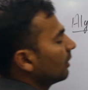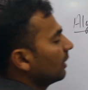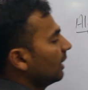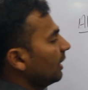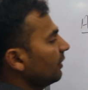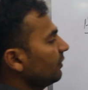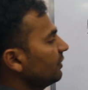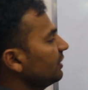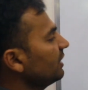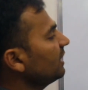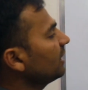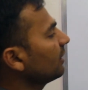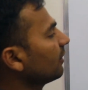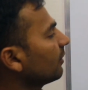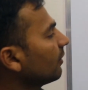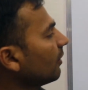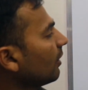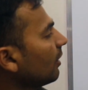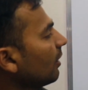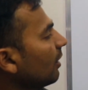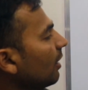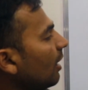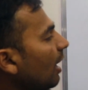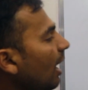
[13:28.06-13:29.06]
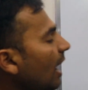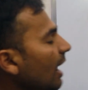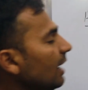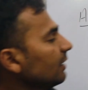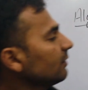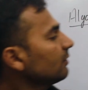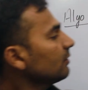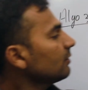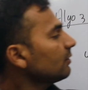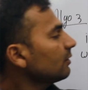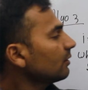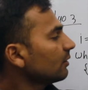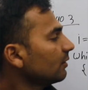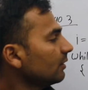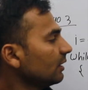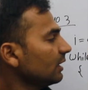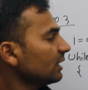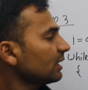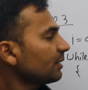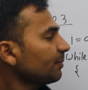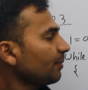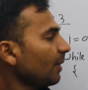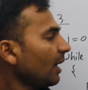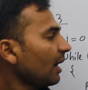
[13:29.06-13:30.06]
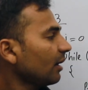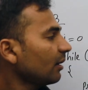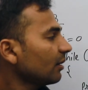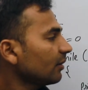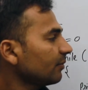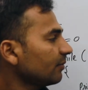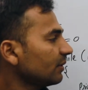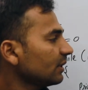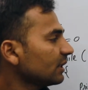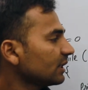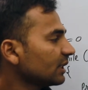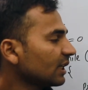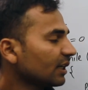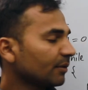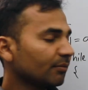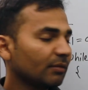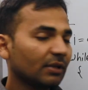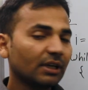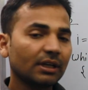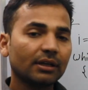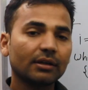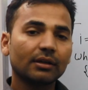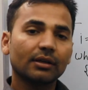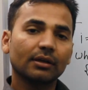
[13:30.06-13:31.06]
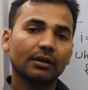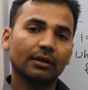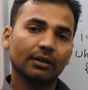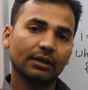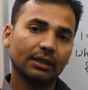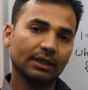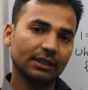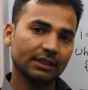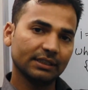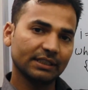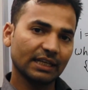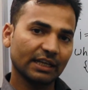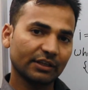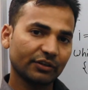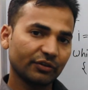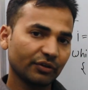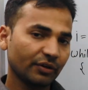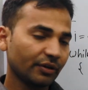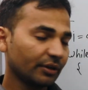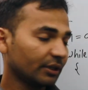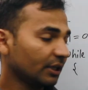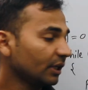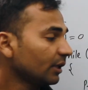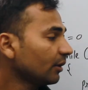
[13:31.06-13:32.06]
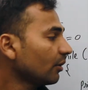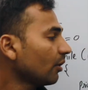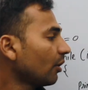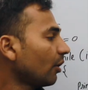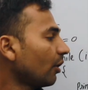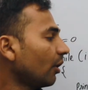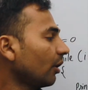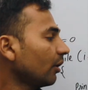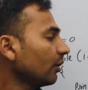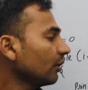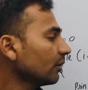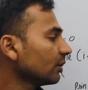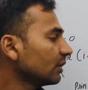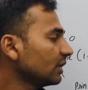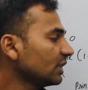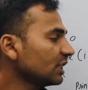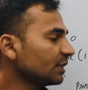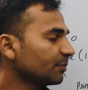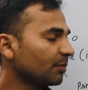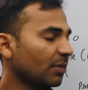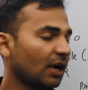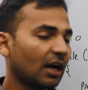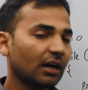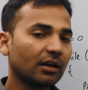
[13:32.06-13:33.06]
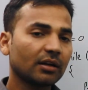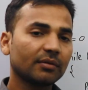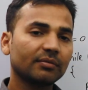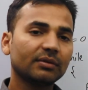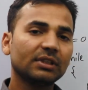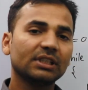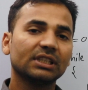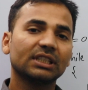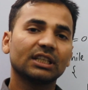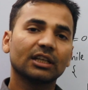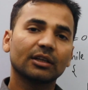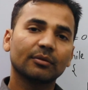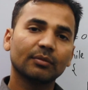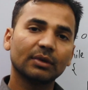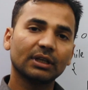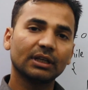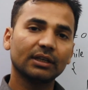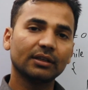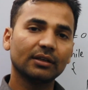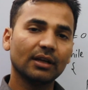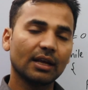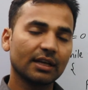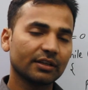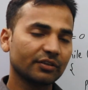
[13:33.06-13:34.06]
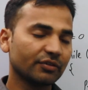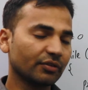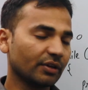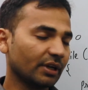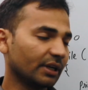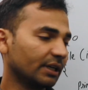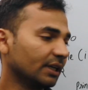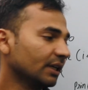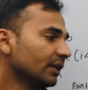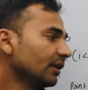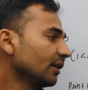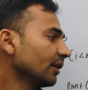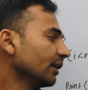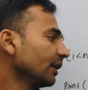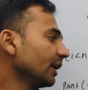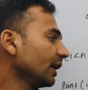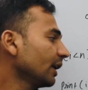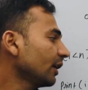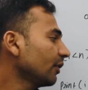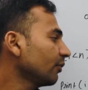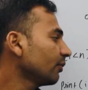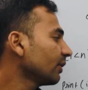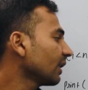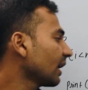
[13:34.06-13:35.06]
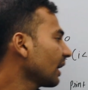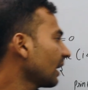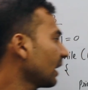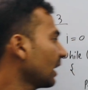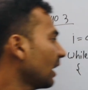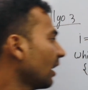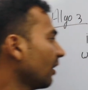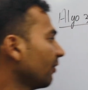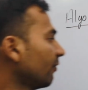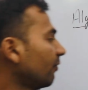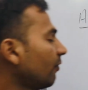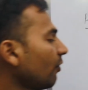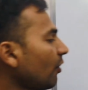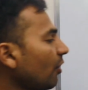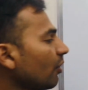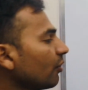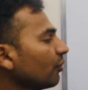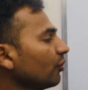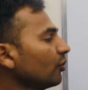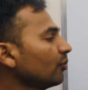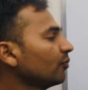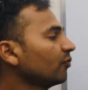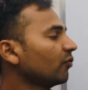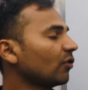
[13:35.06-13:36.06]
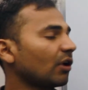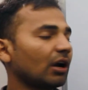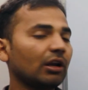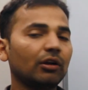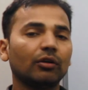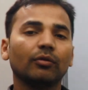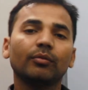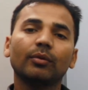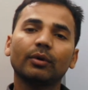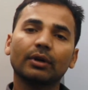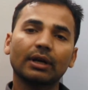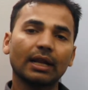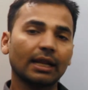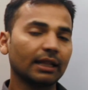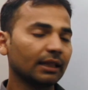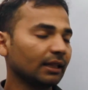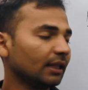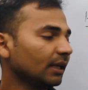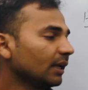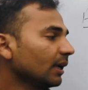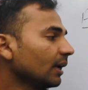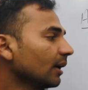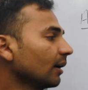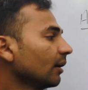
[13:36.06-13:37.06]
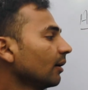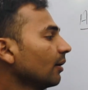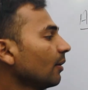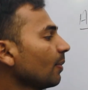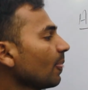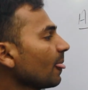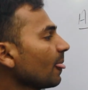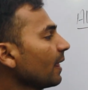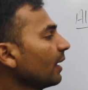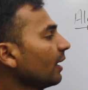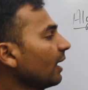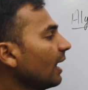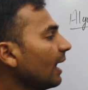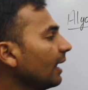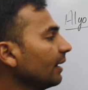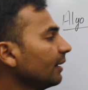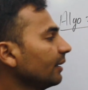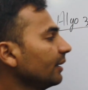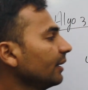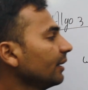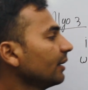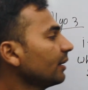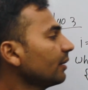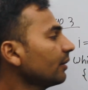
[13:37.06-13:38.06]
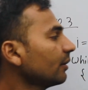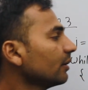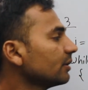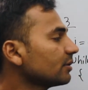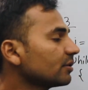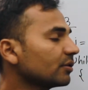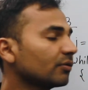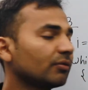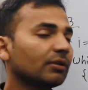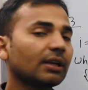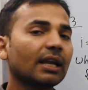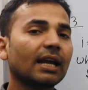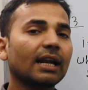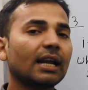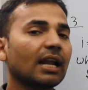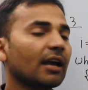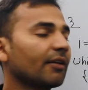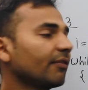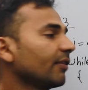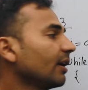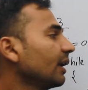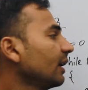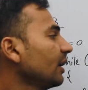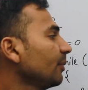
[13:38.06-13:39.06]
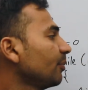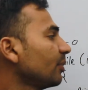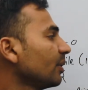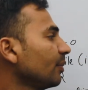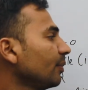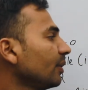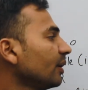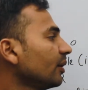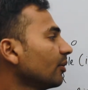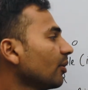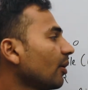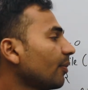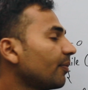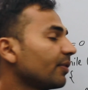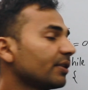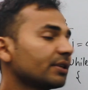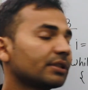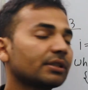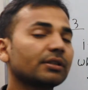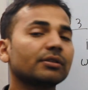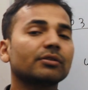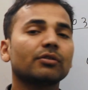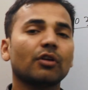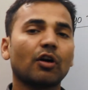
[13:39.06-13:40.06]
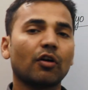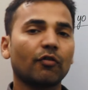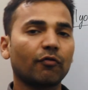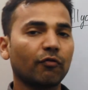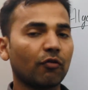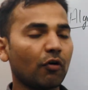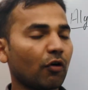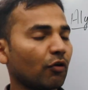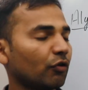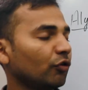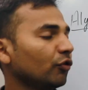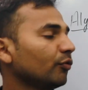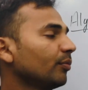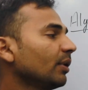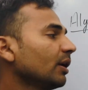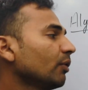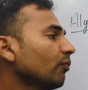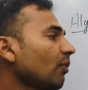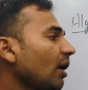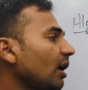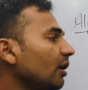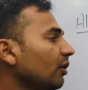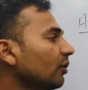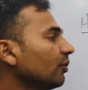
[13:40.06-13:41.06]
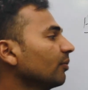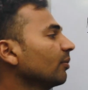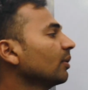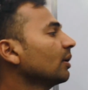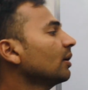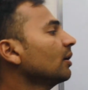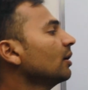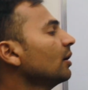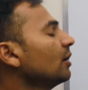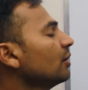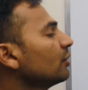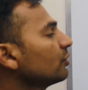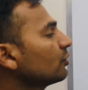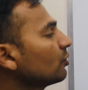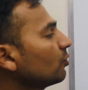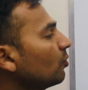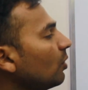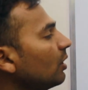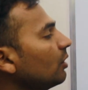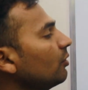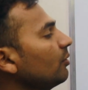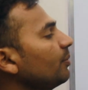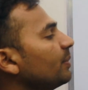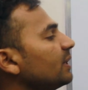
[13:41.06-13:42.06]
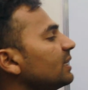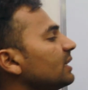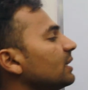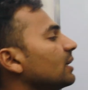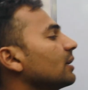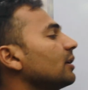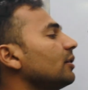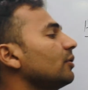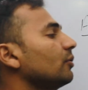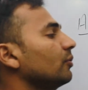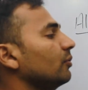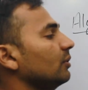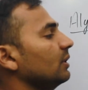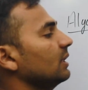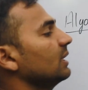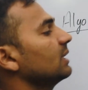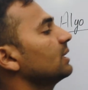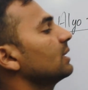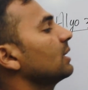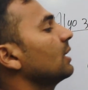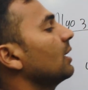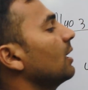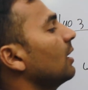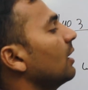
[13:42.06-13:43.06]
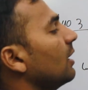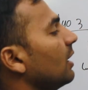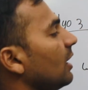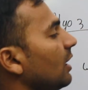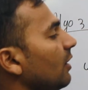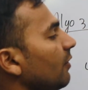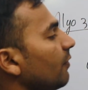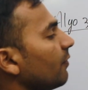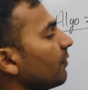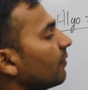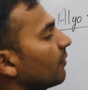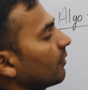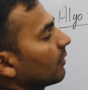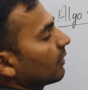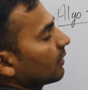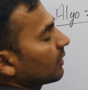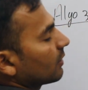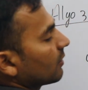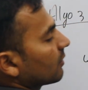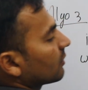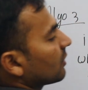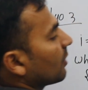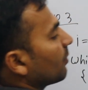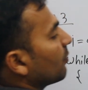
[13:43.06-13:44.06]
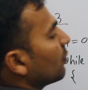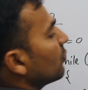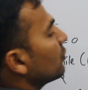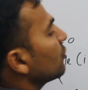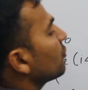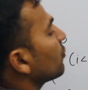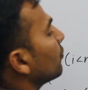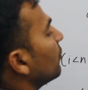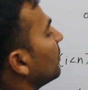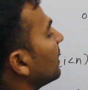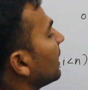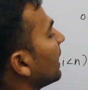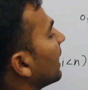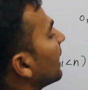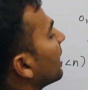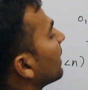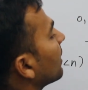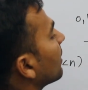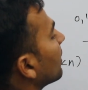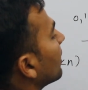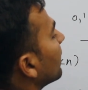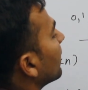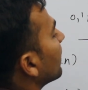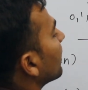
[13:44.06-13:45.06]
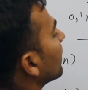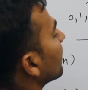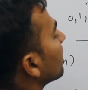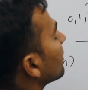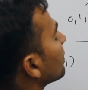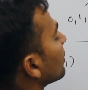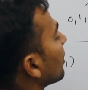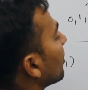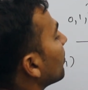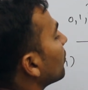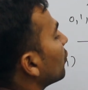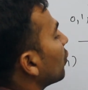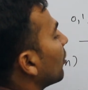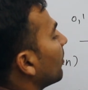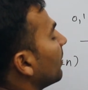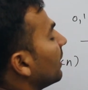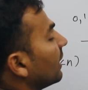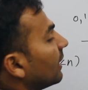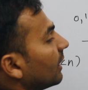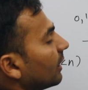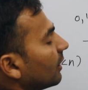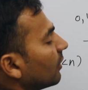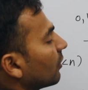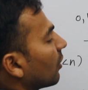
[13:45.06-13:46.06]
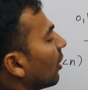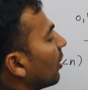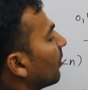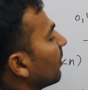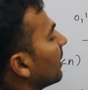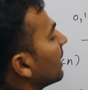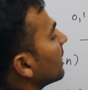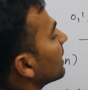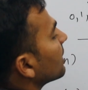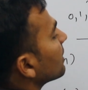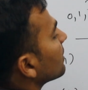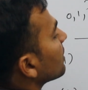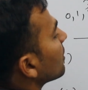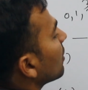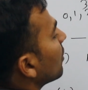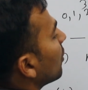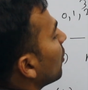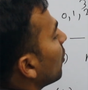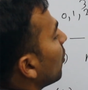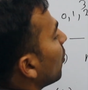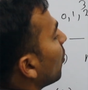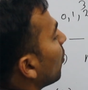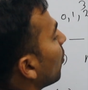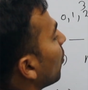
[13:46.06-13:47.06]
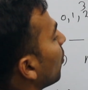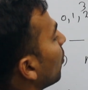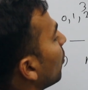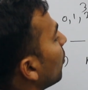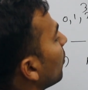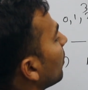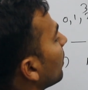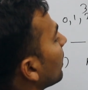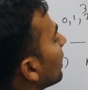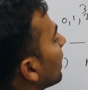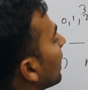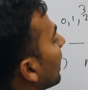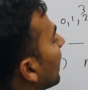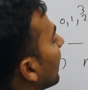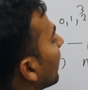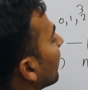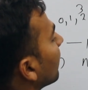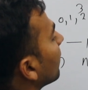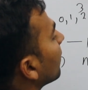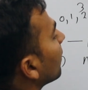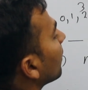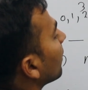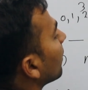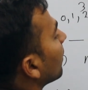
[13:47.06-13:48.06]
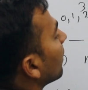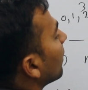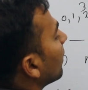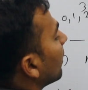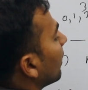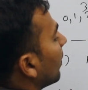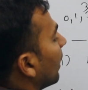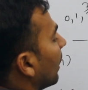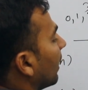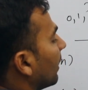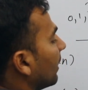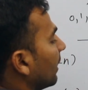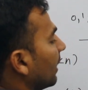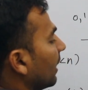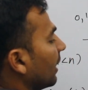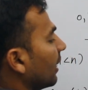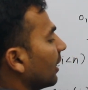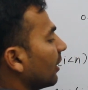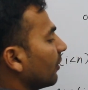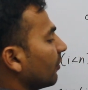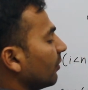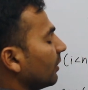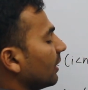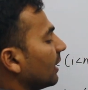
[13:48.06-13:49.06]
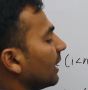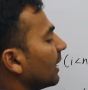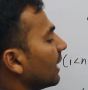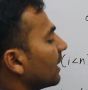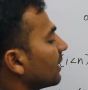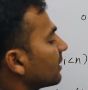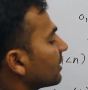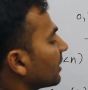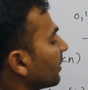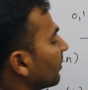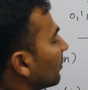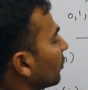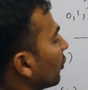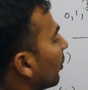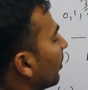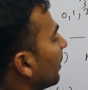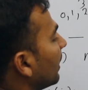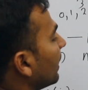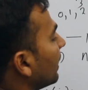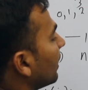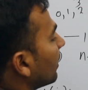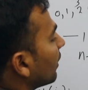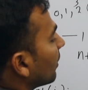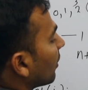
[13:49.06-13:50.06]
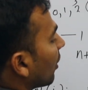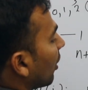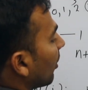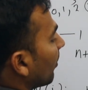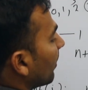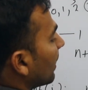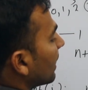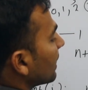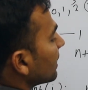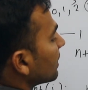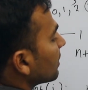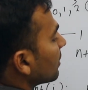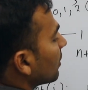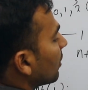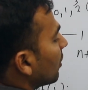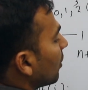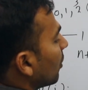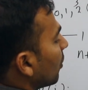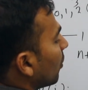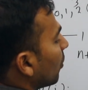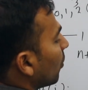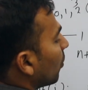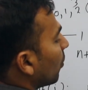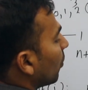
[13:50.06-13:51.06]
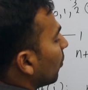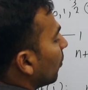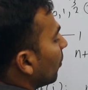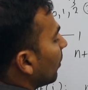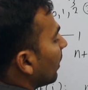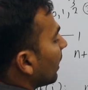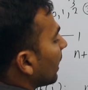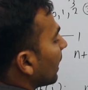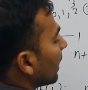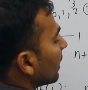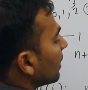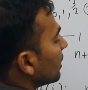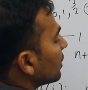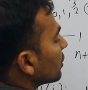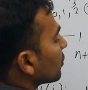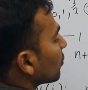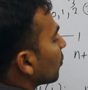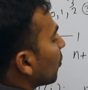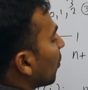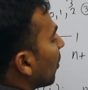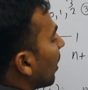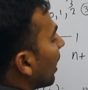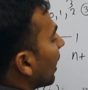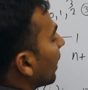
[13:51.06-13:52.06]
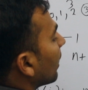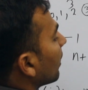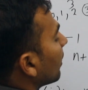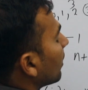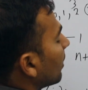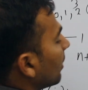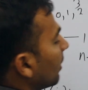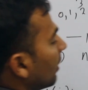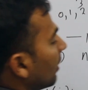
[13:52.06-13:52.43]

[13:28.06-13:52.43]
and here either this part of the statement is executed or this part of the statement is executed. Here we can have for loop, while loop, or anything, and here also we can have any primitive operations or for loop and while loop. So what we basically do is, if suppose we get here some dominating term as O n, and here we get some dominating term as O n square,